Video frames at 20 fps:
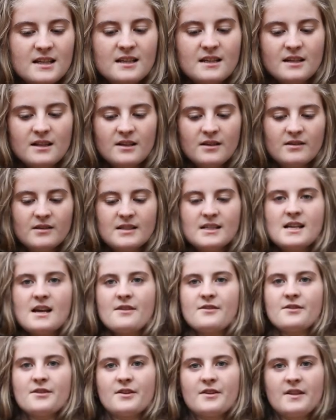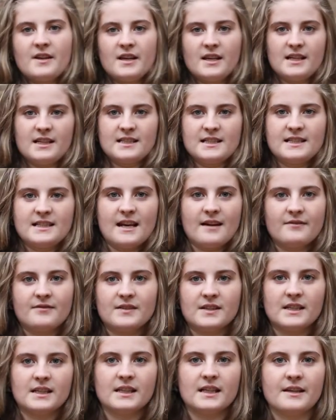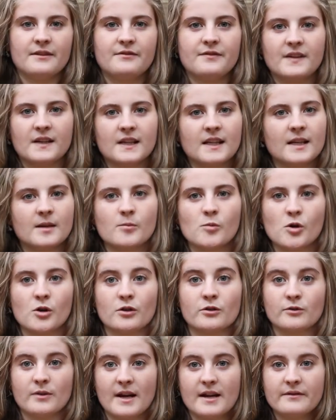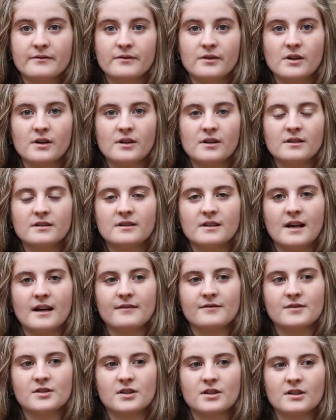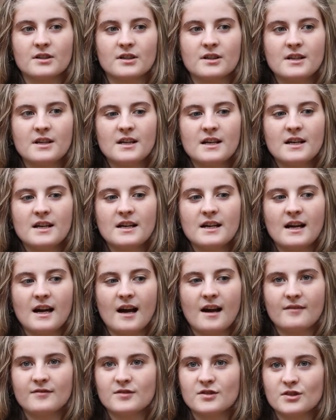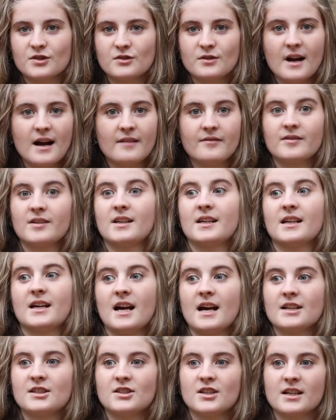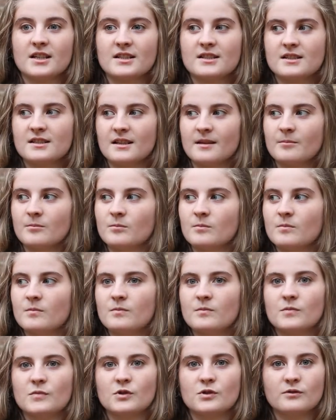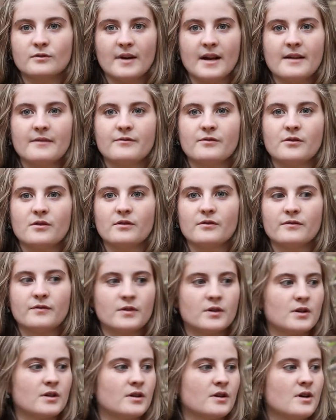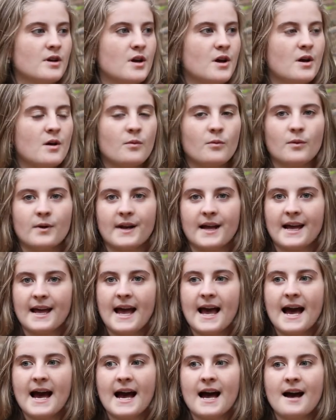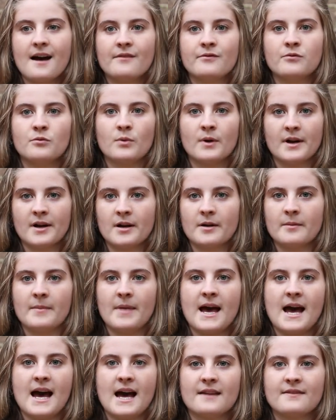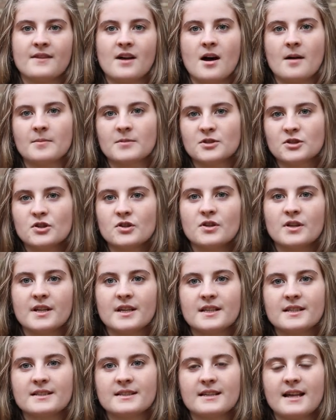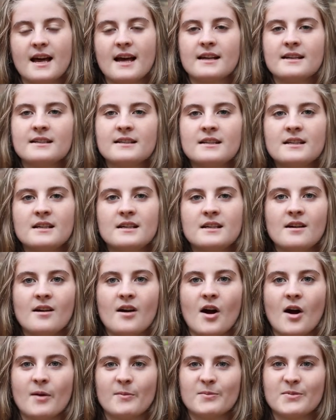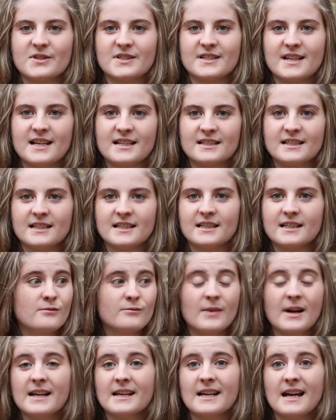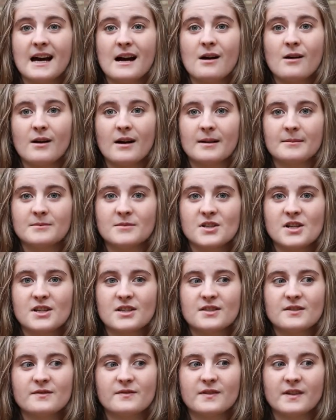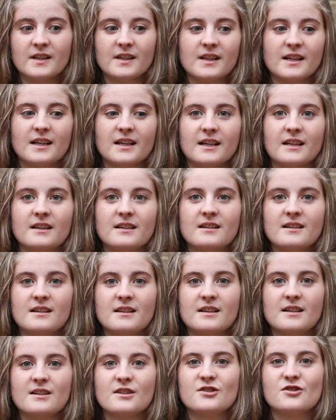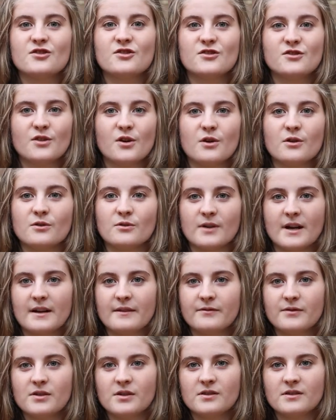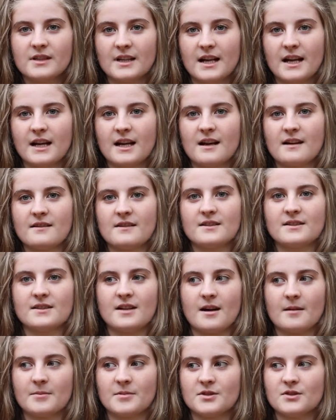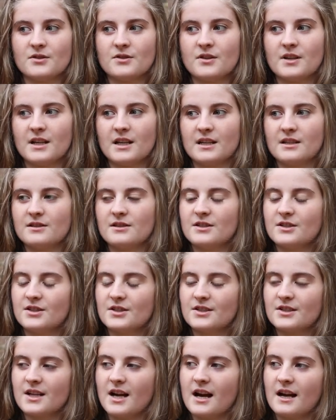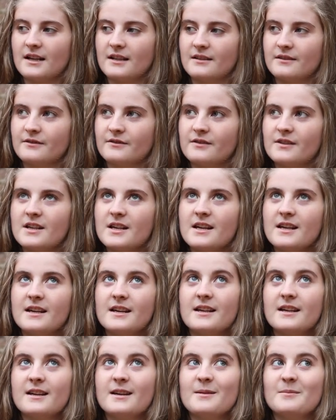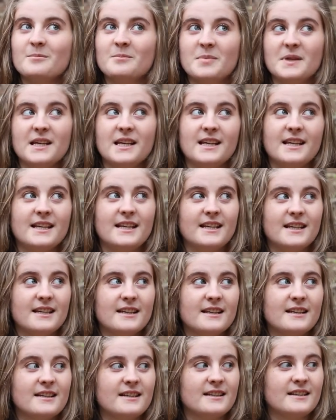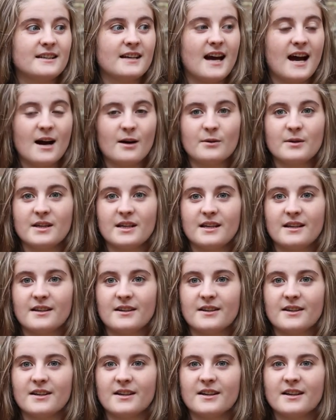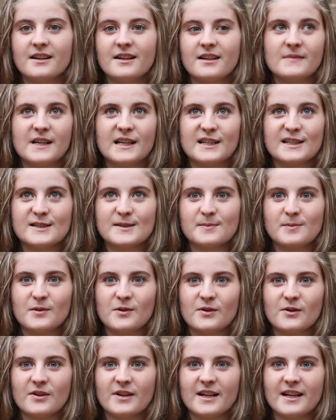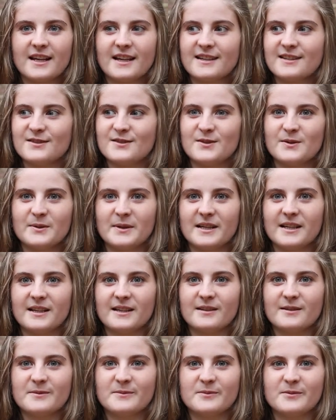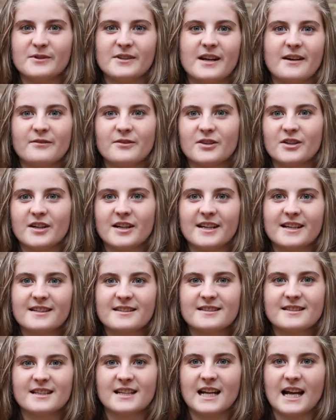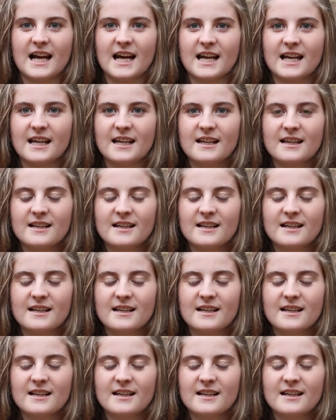you know, another thing is definitely feeling more grateful. After traveling, I just am grateful for what I have, where I'm at, the opportunities that are presented. Right now, I'm just feeling so grateful that I got this opportunity to just kind of be out here exploring and doing whatever it is that I